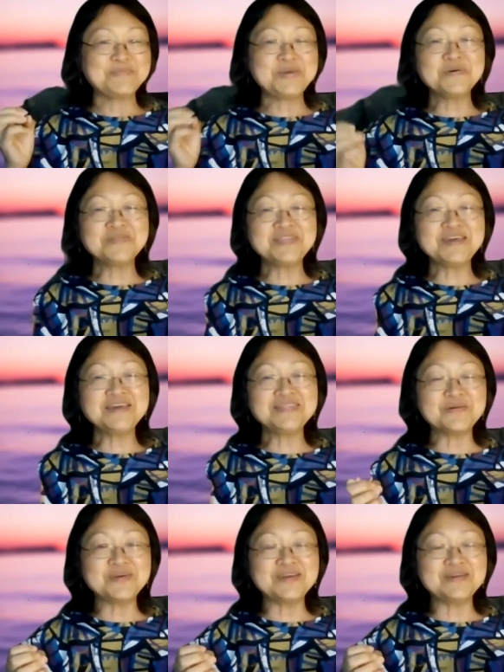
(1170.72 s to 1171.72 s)
People think
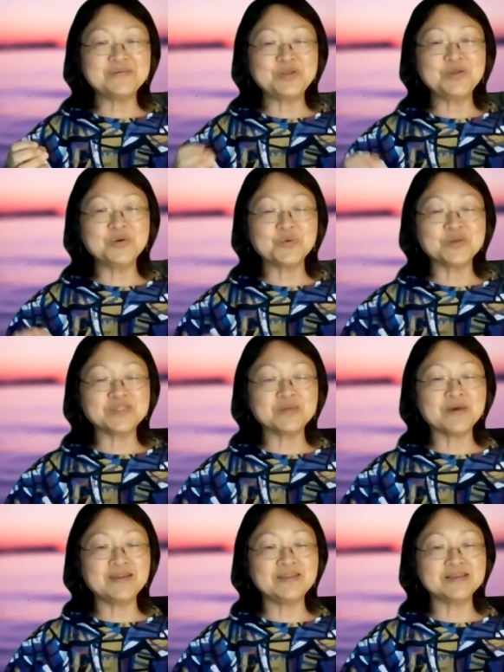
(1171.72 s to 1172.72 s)
that we know what the
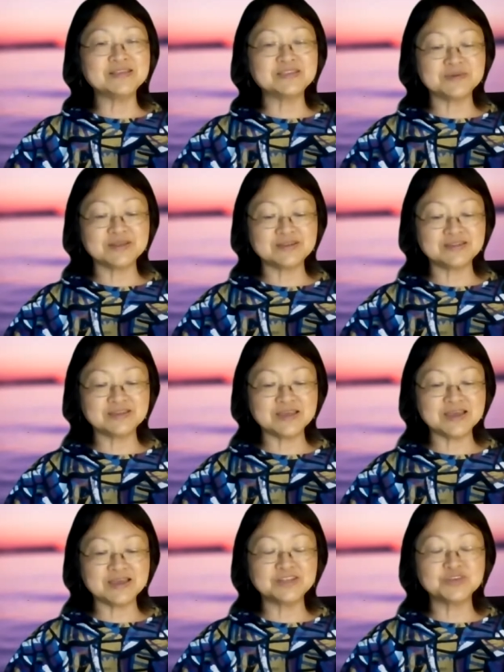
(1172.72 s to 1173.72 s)
mind is, but
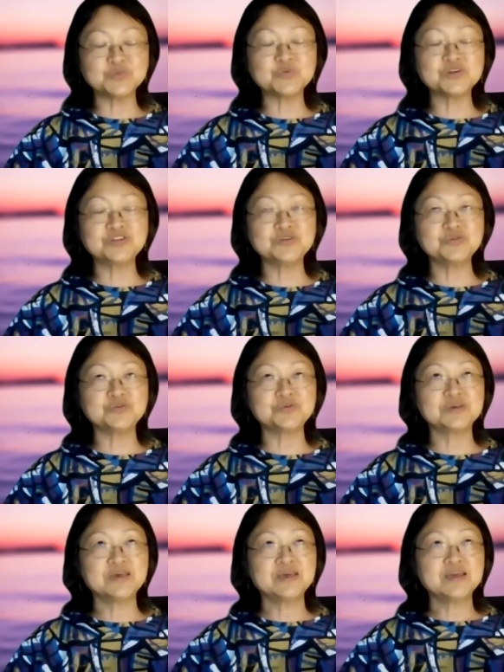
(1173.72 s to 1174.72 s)
I just want to
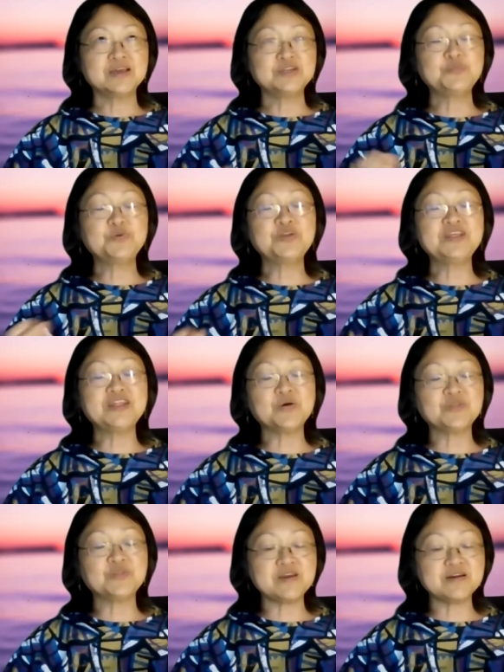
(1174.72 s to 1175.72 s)
put it
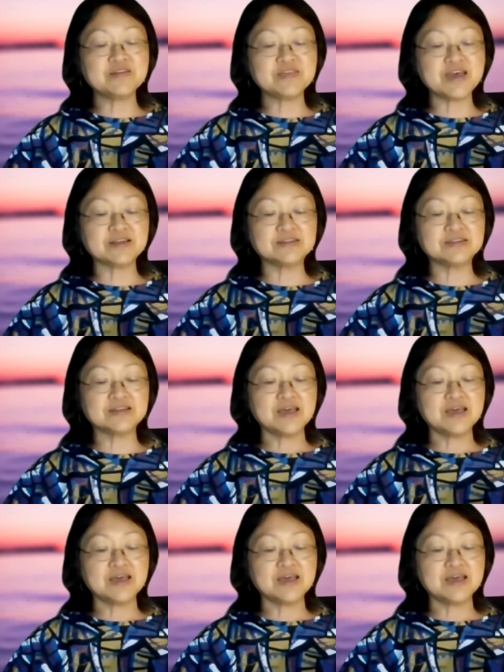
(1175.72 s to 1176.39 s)
out there that